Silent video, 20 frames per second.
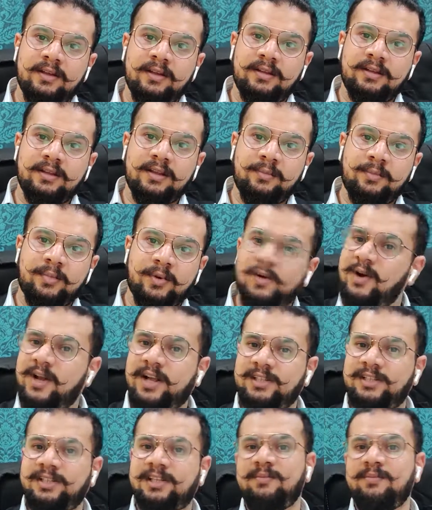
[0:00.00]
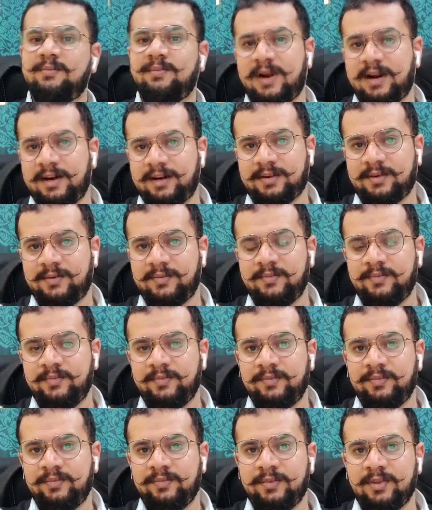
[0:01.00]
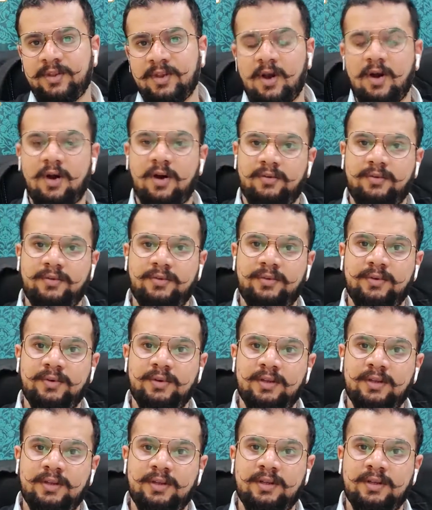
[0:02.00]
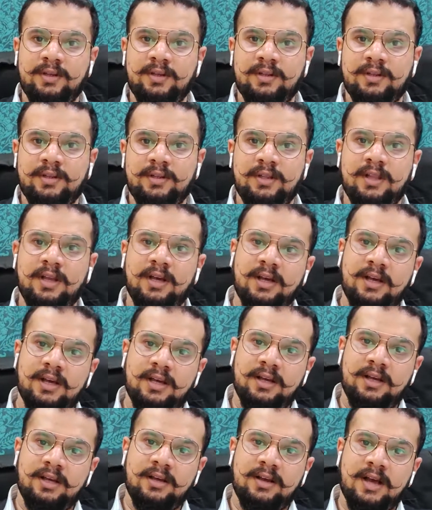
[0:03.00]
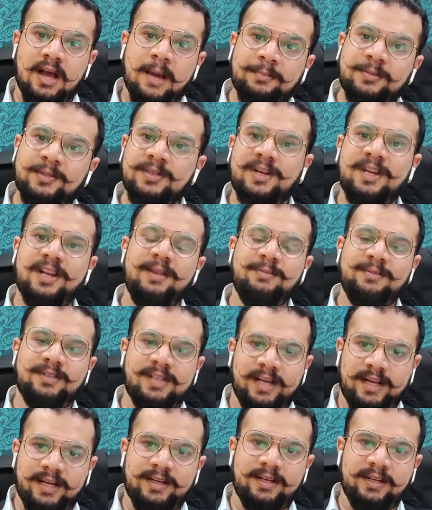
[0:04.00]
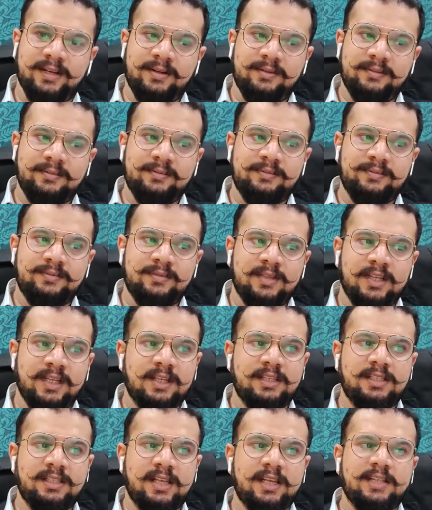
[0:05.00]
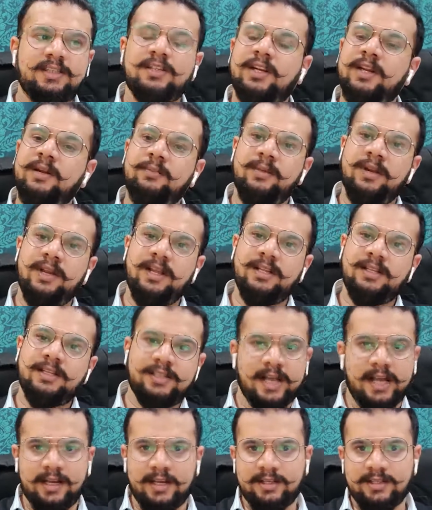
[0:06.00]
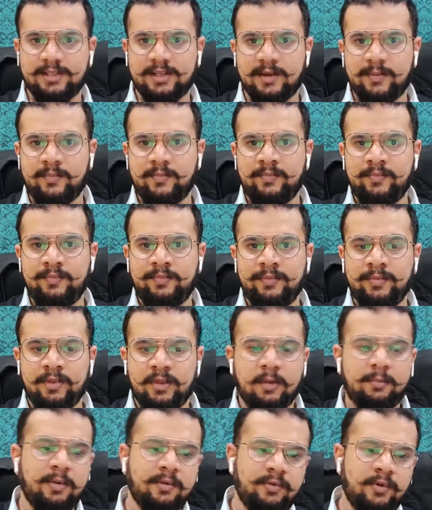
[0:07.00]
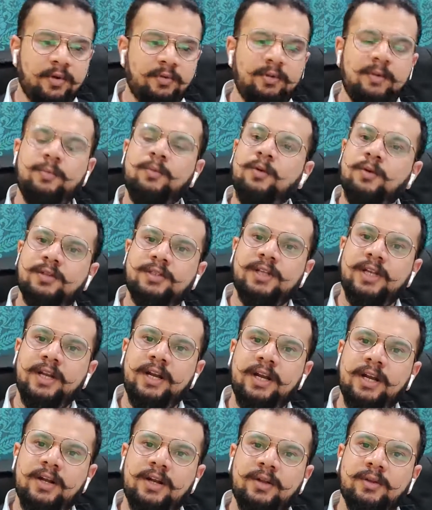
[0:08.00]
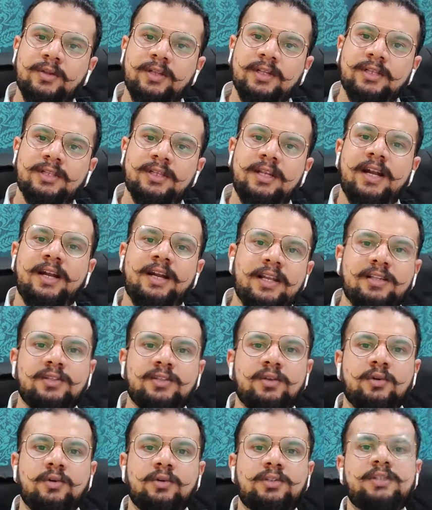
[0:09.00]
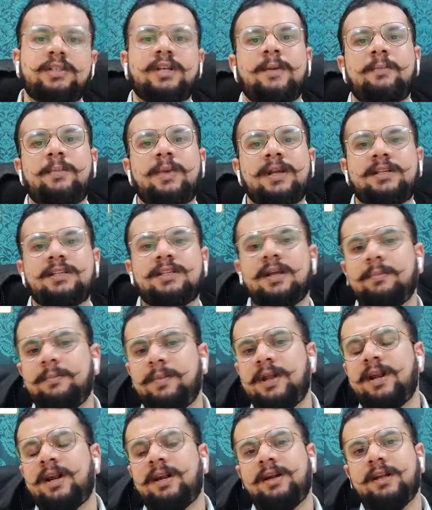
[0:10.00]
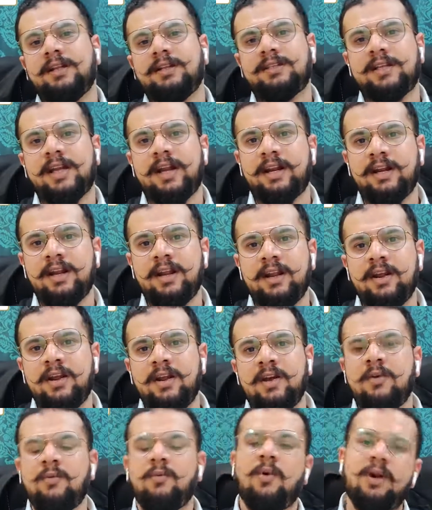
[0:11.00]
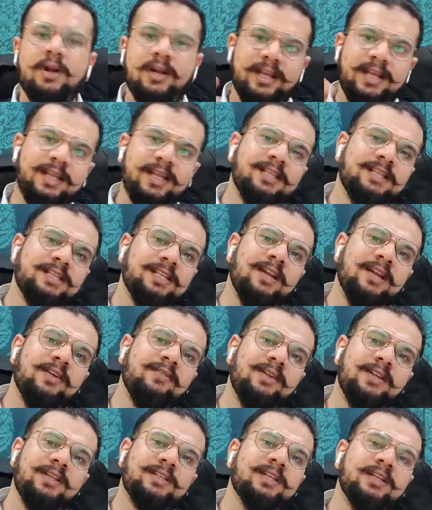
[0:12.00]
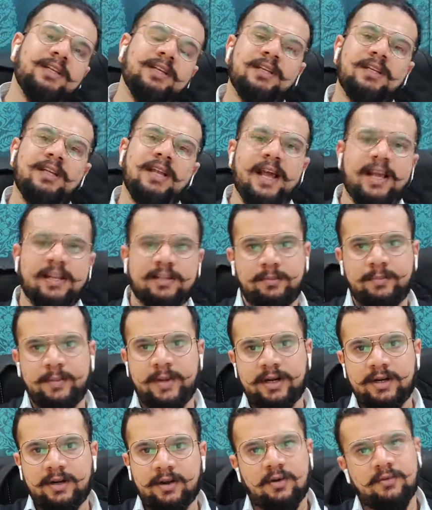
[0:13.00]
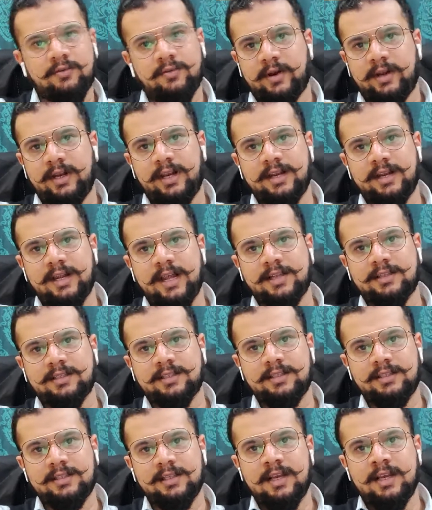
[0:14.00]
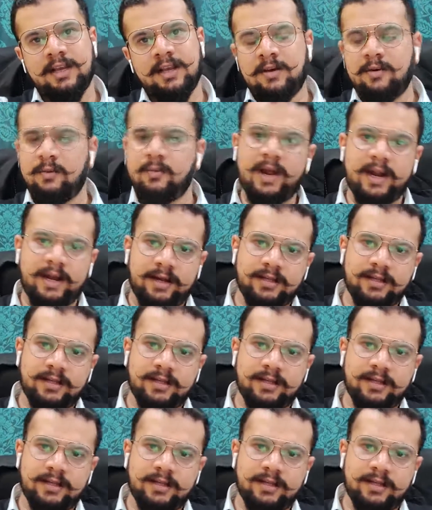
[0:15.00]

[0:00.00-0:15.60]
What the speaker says: the production part of the upstream sector is extremely challenging. Now, before we proceed into this, let us go step by step and understand what each and every single aspect of oil and gas is, why it